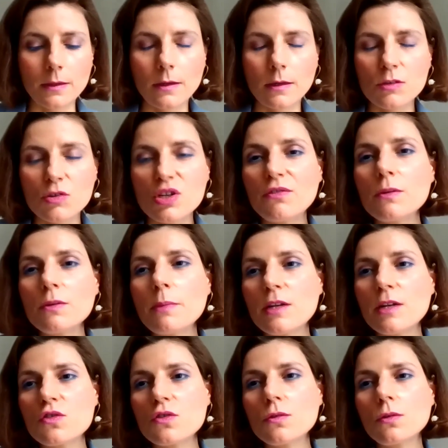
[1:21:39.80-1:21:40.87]
Jeffrey
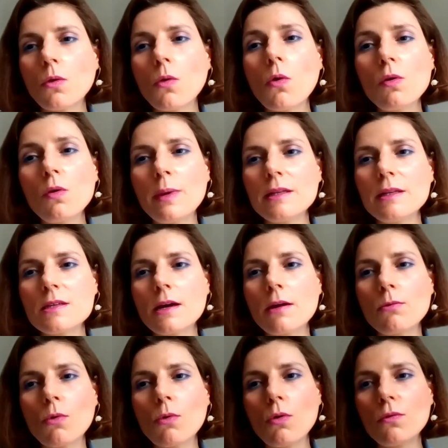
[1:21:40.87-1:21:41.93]
mentioned all bets are
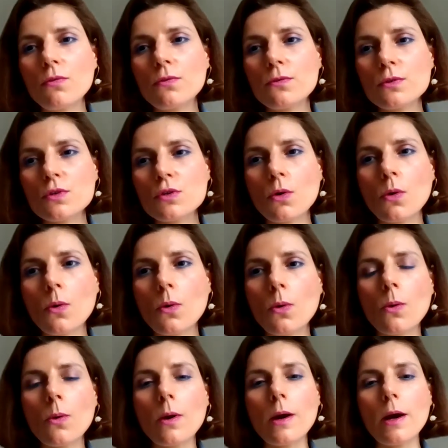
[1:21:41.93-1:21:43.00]
off,
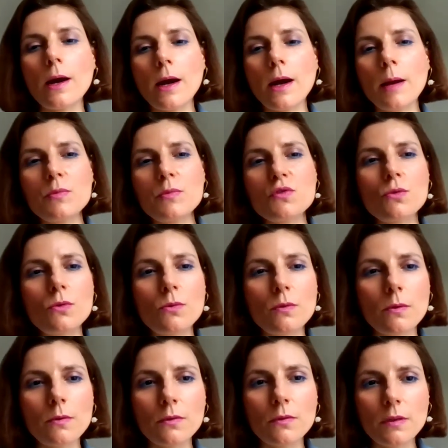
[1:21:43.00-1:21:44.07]
so I'm sure
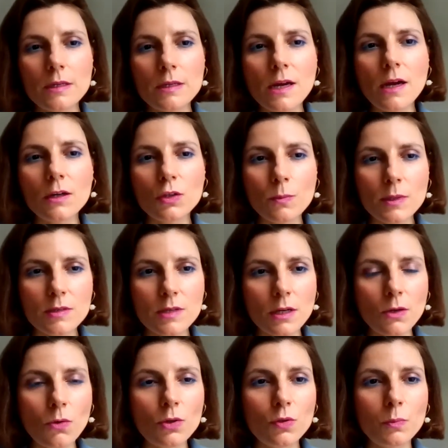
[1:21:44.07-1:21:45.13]
these arguments are
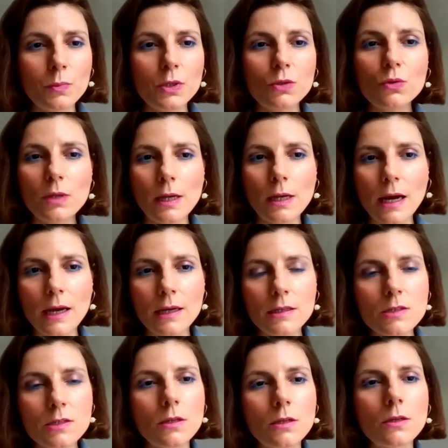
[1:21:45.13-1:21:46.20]
going to be
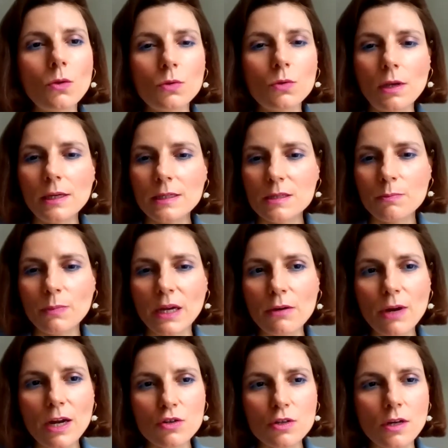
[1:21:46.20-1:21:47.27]
utilized, not least by
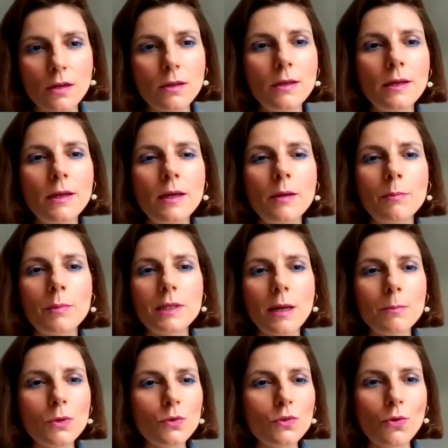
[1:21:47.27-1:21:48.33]
Russia. But
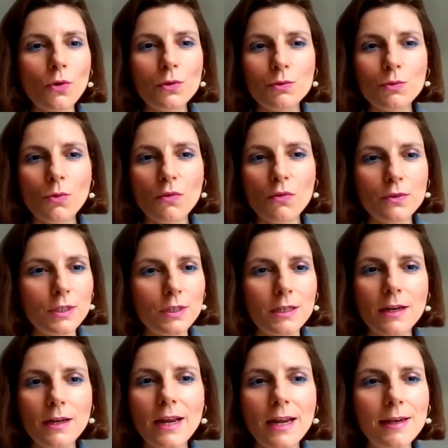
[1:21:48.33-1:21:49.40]
I'm not going to offer
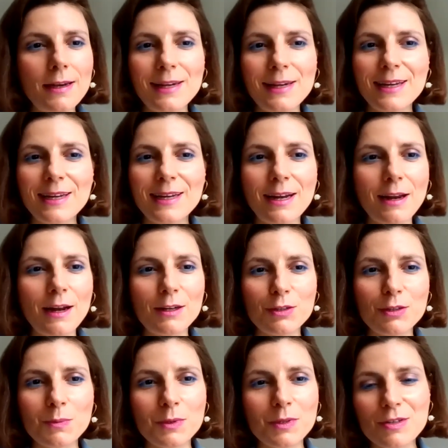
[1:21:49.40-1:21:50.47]
here any legal
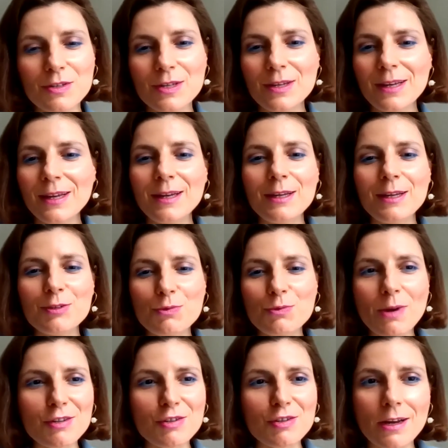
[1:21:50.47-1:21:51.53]
arguments to
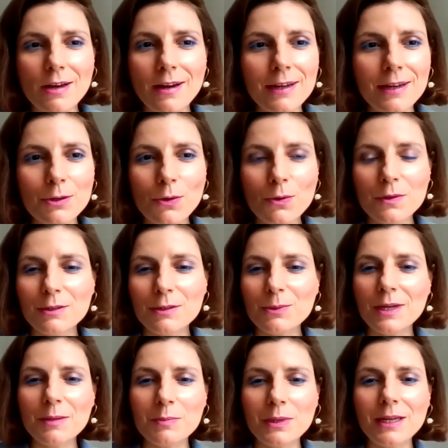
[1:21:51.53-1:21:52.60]
Russia. I know that we
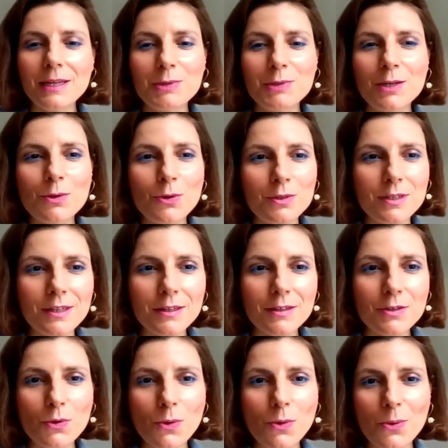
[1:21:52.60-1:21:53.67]
are being recorded,
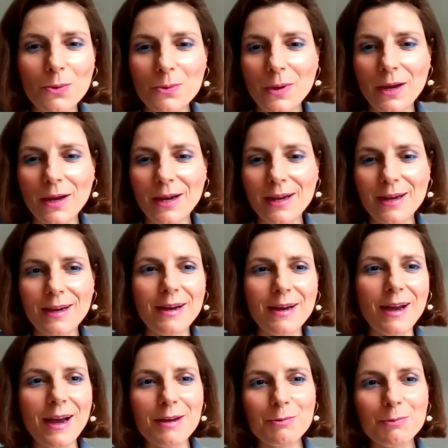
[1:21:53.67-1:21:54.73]
so I
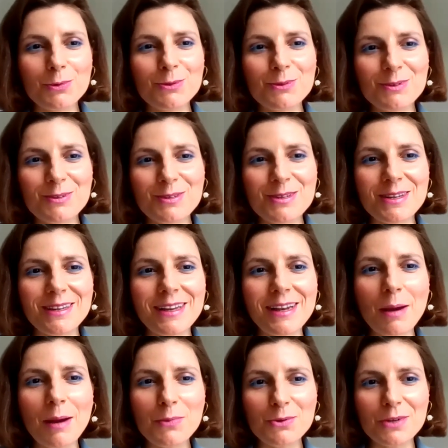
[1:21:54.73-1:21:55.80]
wouldn't
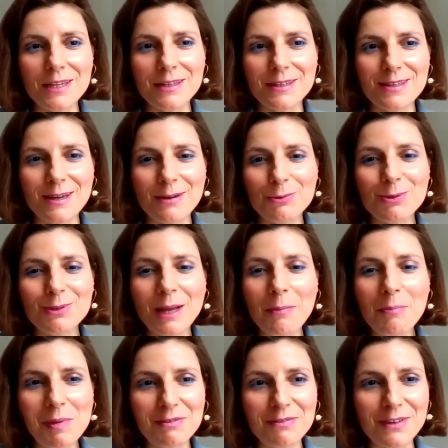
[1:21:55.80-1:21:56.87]
elaborate. I wouldn't
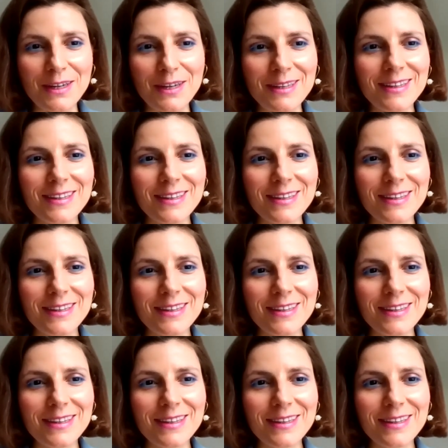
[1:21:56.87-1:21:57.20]
amplify.